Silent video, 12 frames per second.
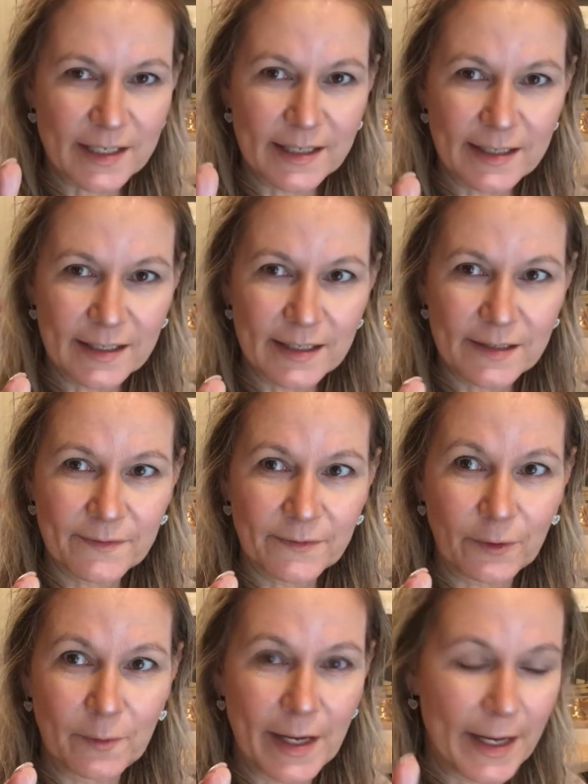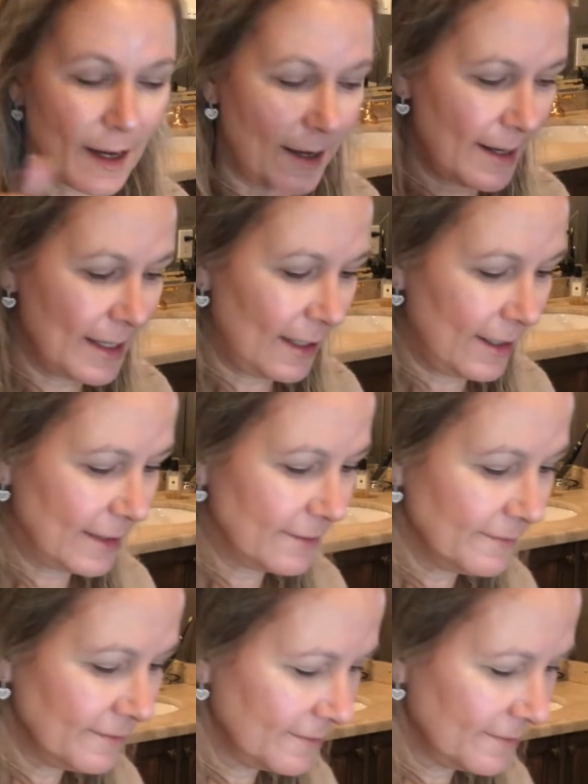This is for my eyeliner.